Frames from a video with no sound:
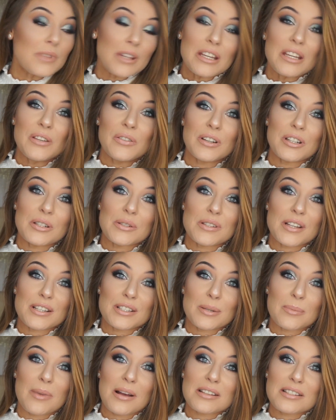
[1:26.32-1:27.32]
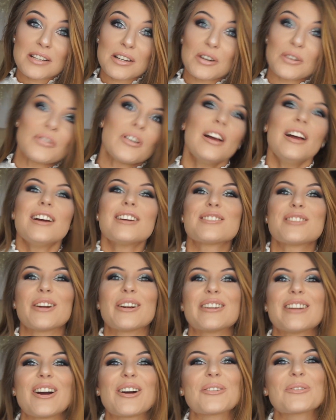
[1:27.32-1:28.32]
if I do say so myself,
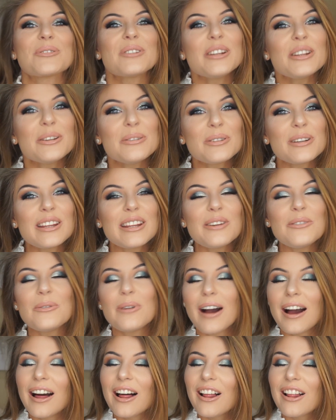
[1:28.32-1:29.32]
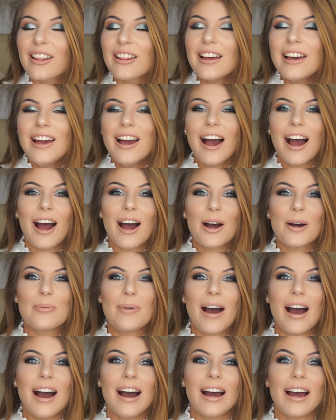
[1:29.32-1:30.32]
turned out really, really well.
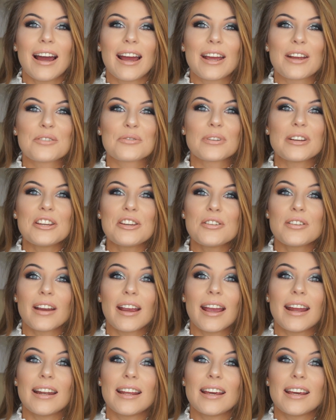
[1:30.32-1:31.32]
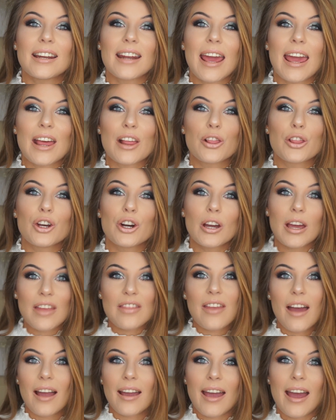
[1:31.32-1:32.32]
I recreated a look
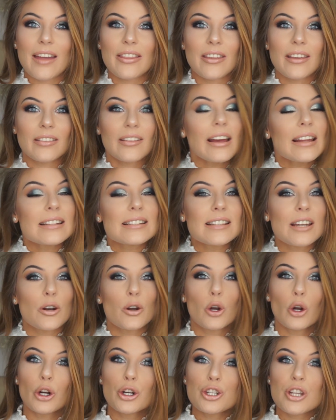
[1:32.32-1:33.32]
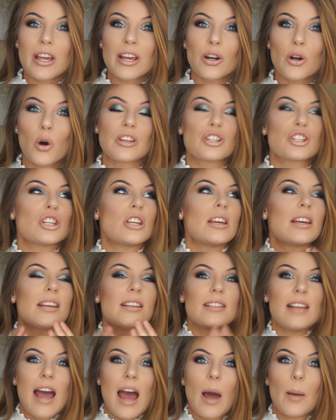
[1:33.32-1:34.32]
that Kathleen Lights did on her channel. She
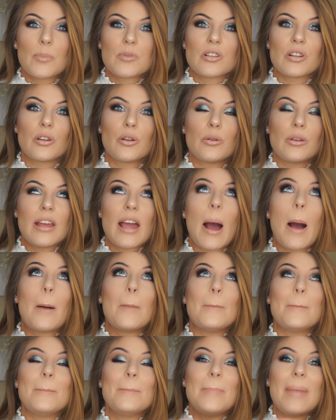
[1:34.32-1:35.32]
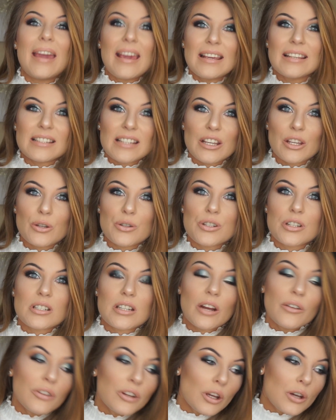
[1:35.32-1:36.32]
is absolutely amazing. You should
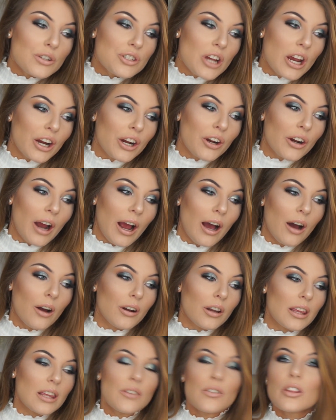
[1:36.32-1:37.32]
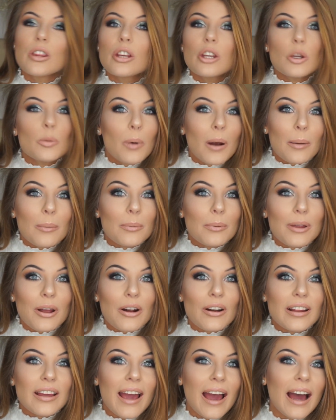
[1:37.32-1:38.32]
definitely go check her out, even though you probably
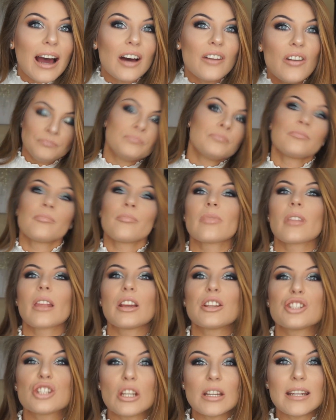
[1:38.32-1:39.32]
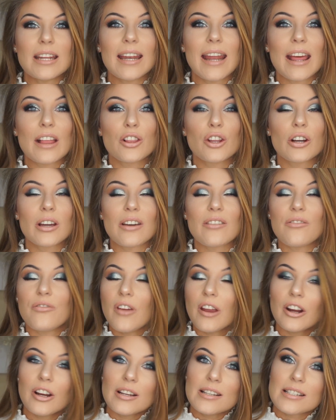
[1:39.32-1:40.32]
already have. She did a look
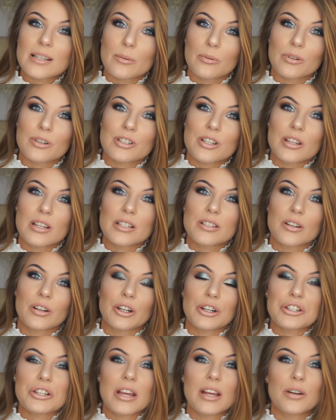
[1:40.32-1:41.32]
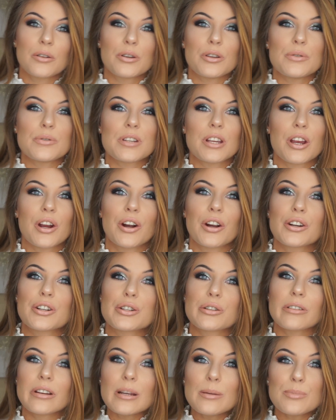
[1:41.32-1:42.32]
very similar to this on her channel using her
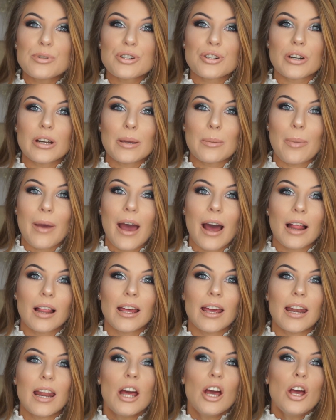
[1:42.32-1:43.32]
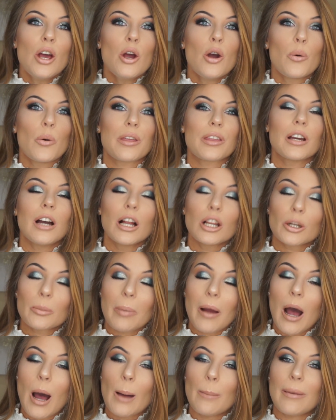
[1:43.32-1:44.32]
Dream Street palette with
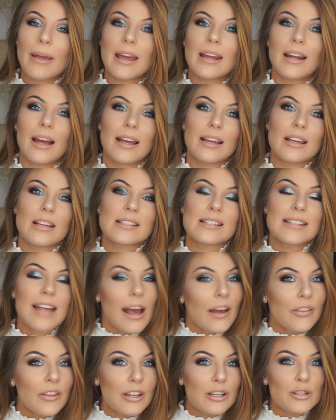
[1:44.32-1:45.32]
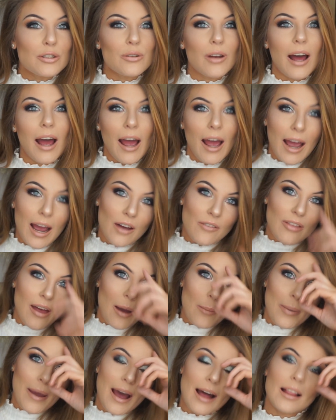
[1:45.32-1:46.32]
ColourPop, and I sadly do not have
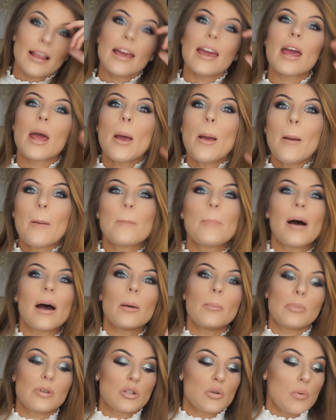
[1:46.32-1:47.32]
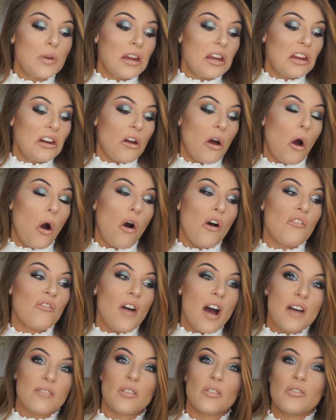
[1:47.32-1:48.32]
that palette, but between all
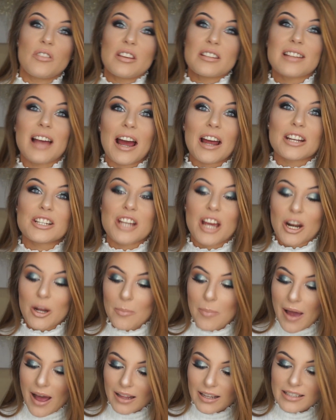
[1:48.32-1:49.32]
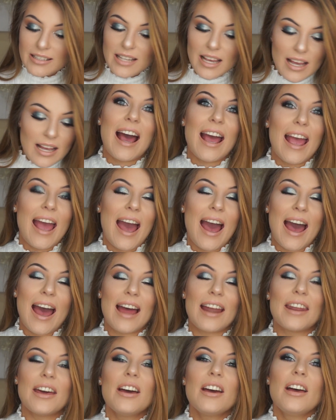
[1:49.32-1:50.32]
5 of these eyeshadow palettes, I
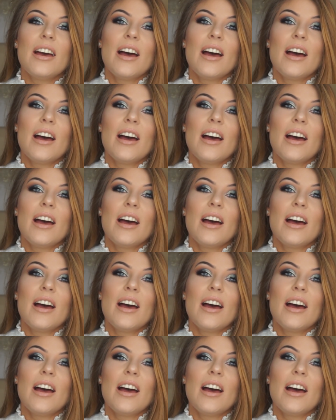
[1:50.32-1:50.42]
had